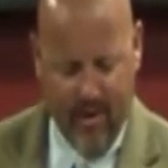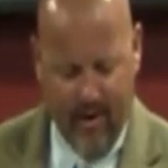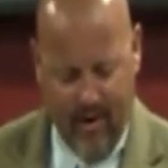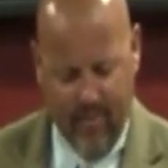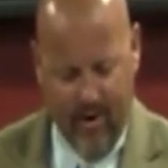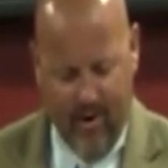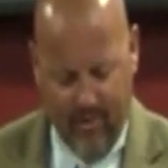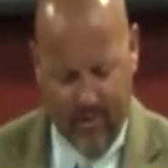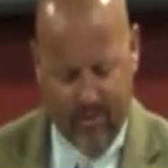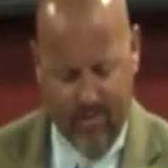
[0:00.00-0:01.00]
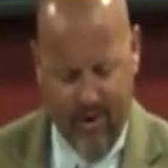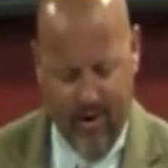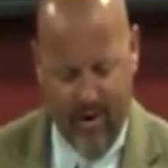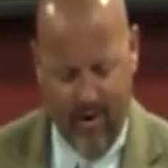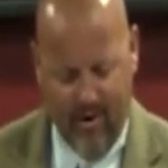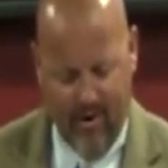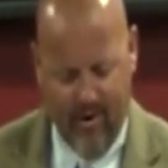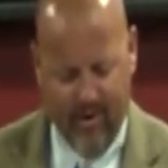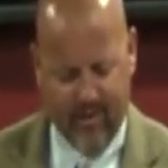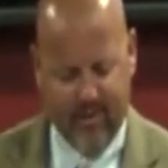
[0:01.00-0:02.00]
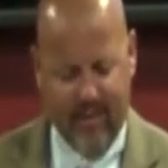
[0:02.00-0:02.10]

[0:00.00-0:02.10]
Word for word: of the Holy Spirit in our hearts,